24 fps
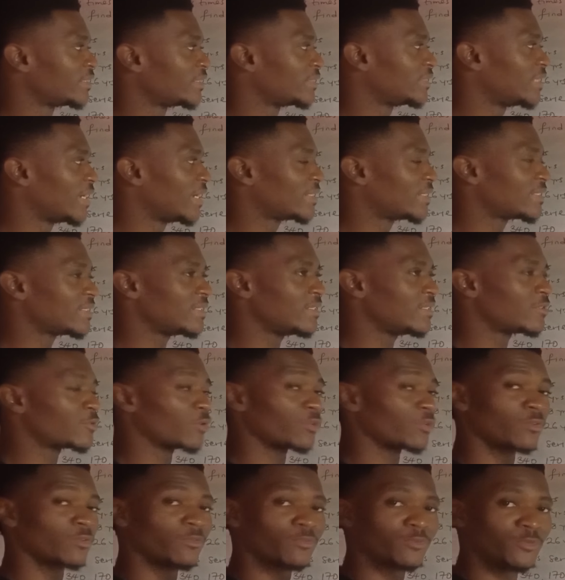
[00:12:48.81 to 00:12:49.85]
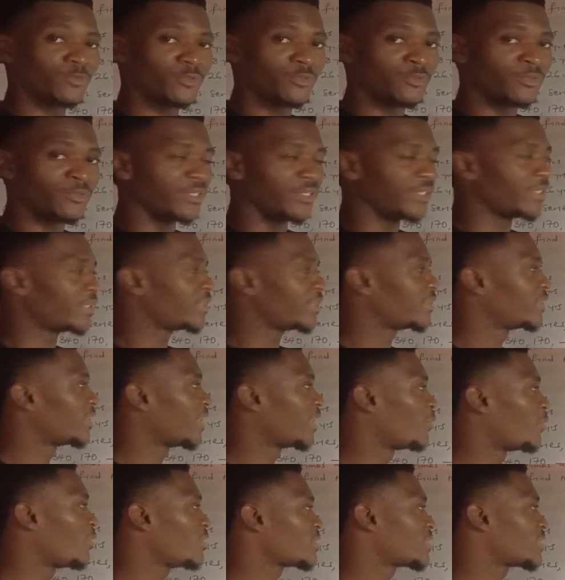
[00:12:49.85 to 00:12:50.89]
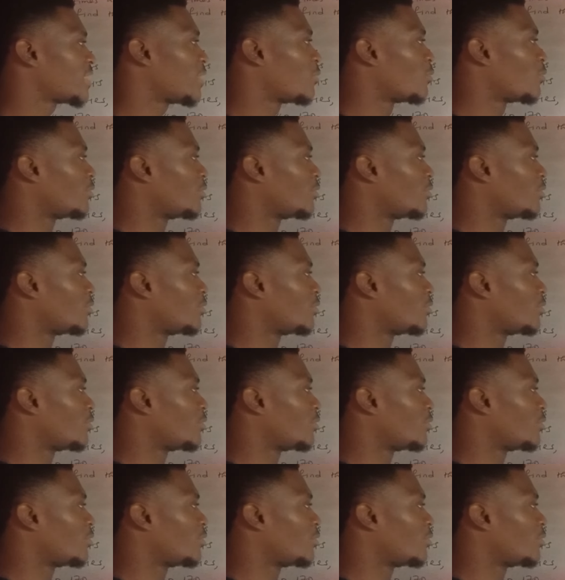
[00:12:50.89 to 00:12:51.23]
that is sort of unique. And what's that